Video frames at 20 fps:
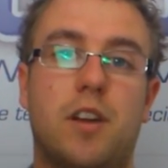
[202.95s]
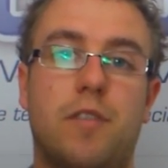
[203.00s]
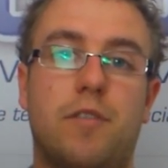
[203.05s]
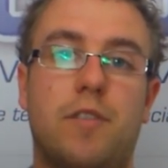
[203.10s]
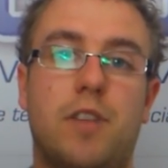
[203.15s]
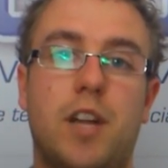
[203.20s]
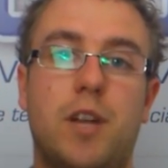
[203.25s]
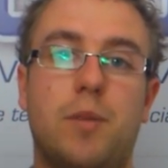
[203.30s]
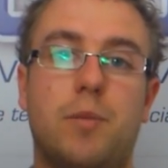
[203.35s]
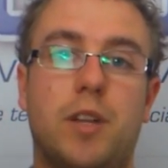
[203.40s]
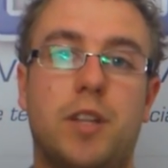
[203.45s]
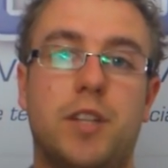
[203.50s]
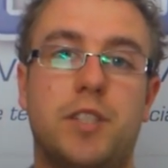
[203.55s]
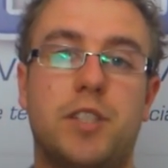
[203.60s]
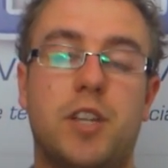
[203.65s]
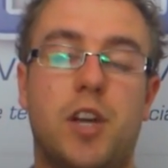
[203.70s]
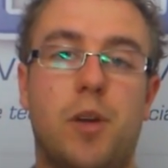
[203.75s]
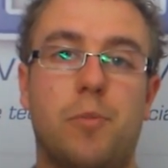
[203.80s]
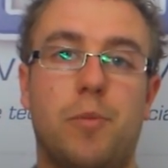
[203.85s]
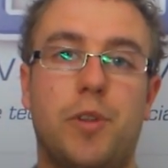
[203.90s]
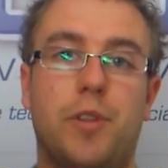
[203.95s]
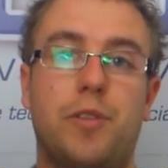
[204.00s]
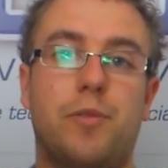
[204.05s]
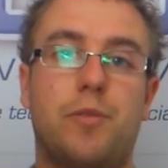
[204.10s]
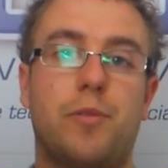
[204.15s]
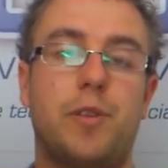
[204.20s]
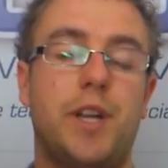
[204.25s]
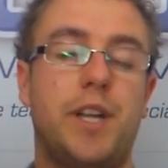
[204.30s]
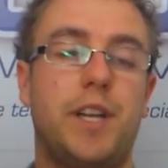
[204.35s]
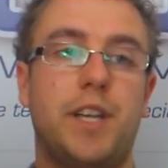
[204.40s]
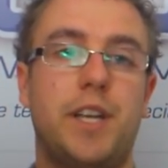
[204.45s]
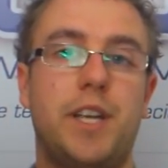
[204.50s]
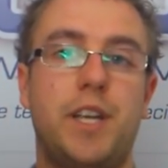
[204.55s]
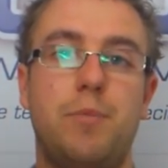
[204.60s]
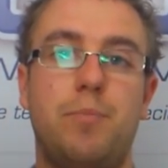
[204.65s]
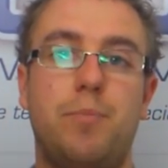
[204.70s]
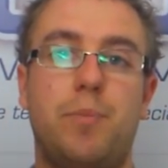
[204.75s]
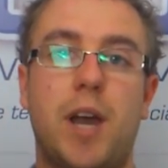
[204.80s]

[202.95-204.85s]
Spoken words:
available at this time with 3D,